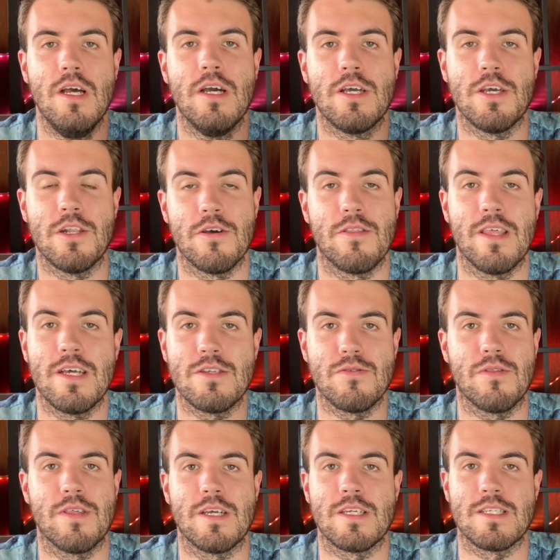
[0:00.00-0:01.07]
you know, there's all
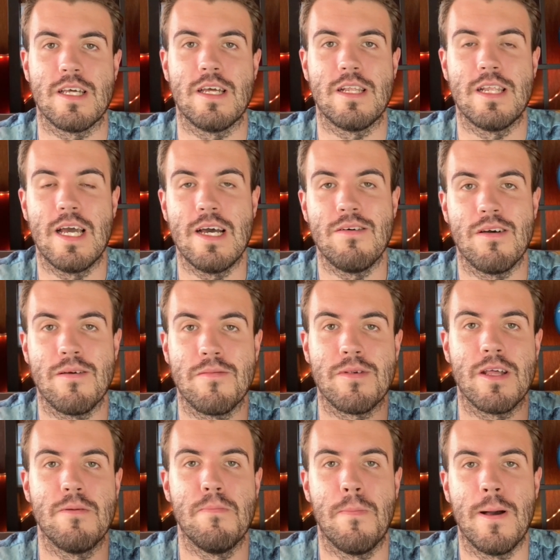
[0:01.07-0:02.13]
things that now I am
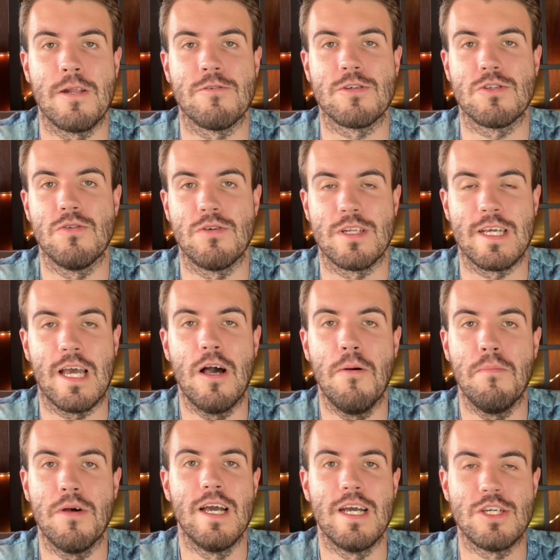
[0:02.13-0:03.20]
getting better at sorting out.
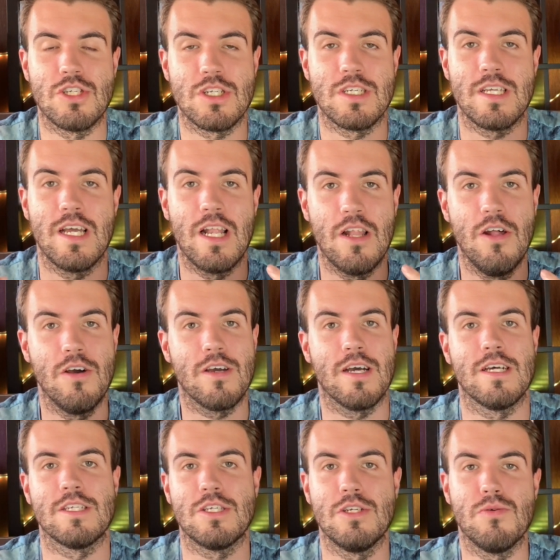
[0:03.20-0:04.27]
But it's just to say that, look,
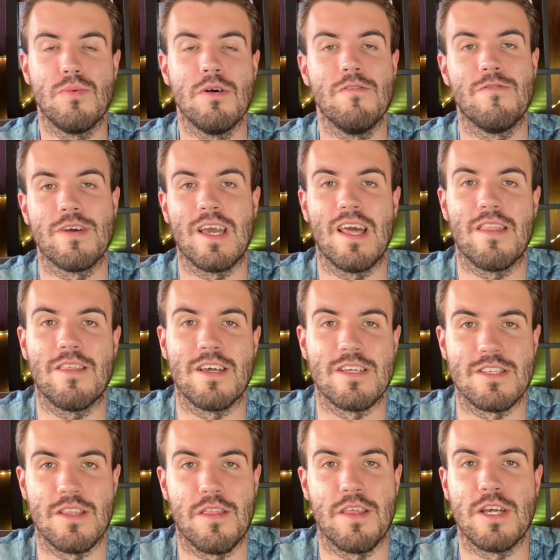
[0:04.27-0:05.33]
guys, you will forget things
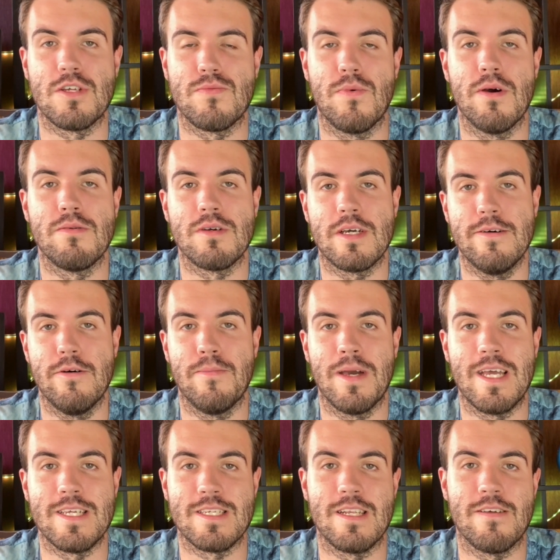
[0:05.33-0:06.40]
and things won't go
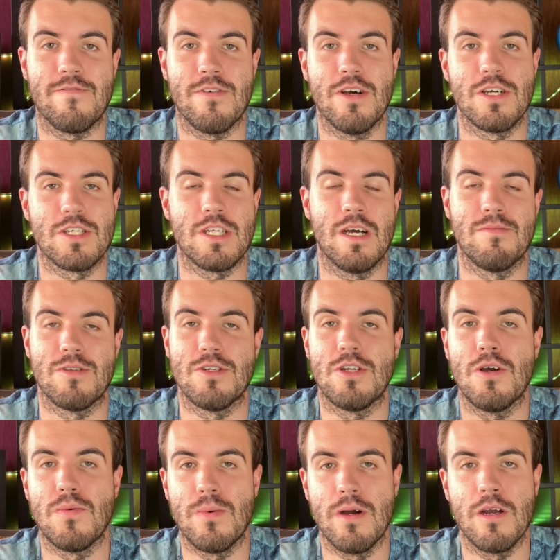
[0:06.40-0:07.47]
amazingly first time. So
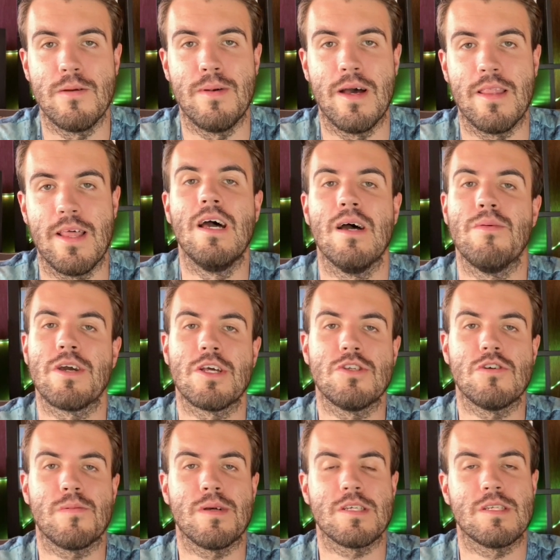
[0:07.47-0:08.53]
don't worry about that. And we're going to
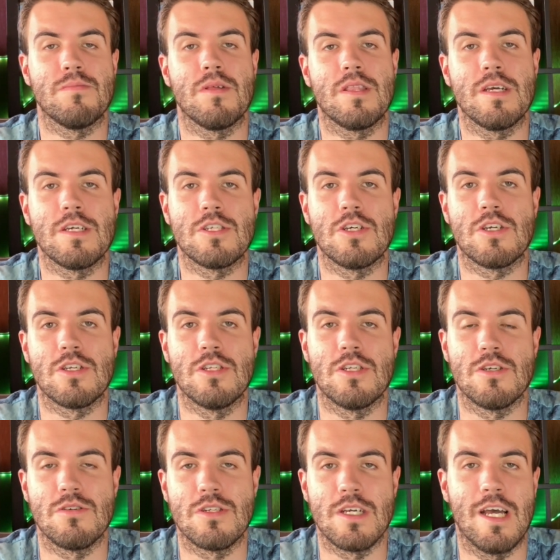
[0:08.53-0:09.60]
talk about some of the things you can
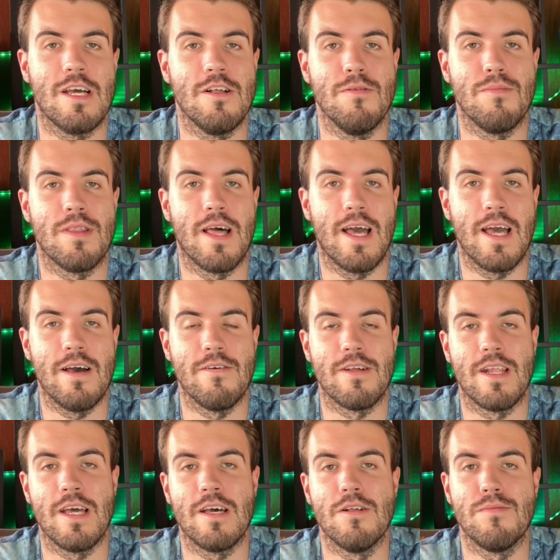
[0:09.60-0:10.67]
do to help that out and
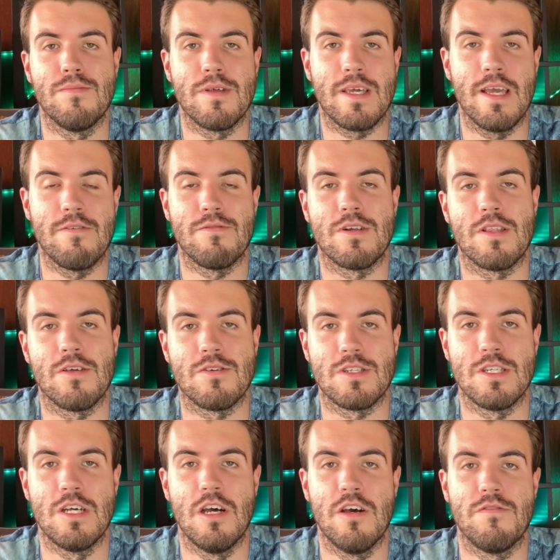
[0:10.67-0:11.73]
help get rid of those
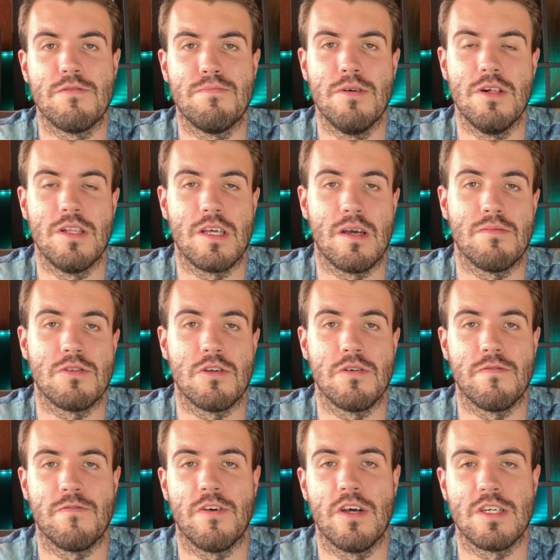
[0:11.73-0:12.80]
nerves building up to your
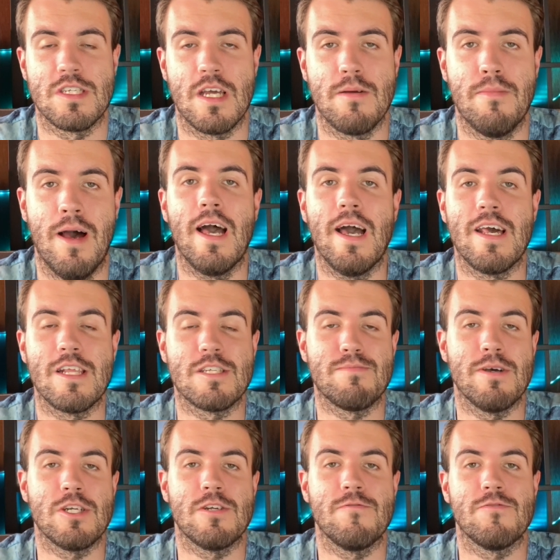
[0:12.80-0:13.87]
first day back. And
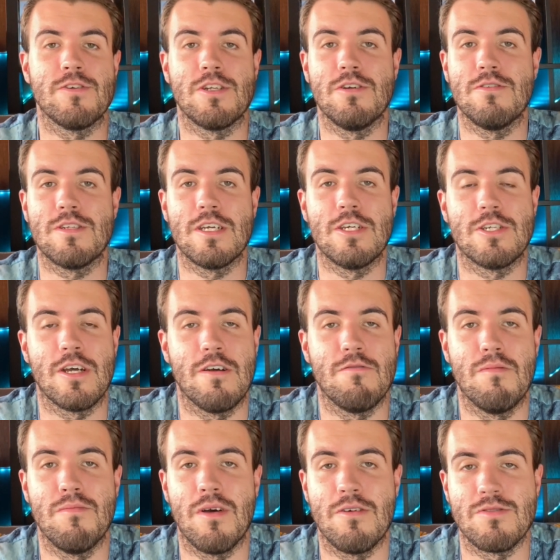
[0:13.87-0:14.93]
especially for a new teacher, I
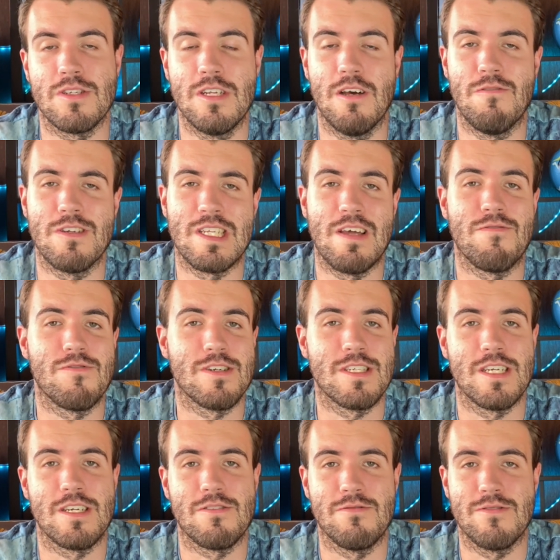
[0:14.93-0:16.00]
remember I was nervous every
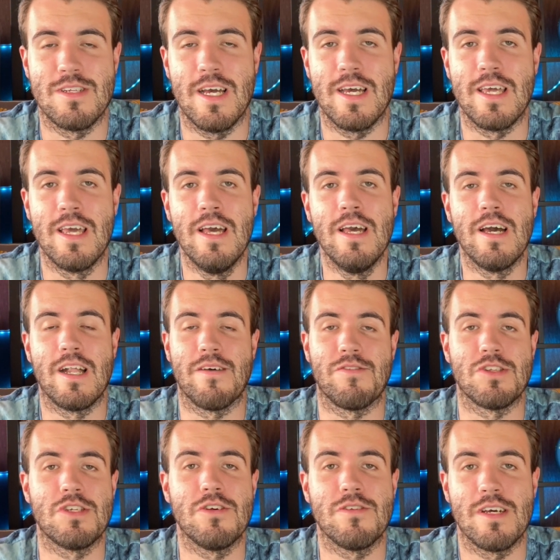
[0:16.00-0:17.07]
single day, and having
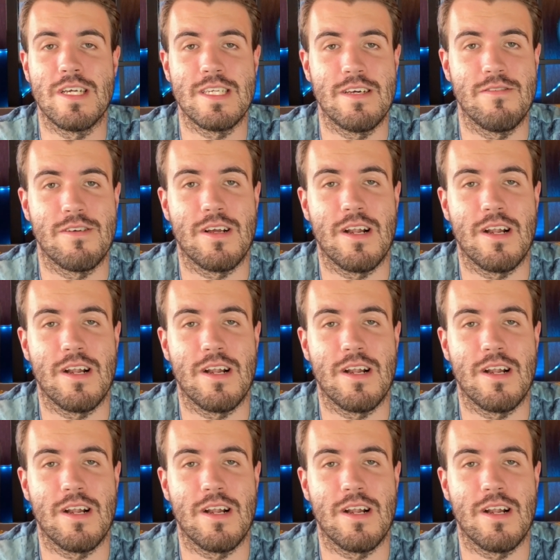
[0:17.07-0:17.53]
2 days out of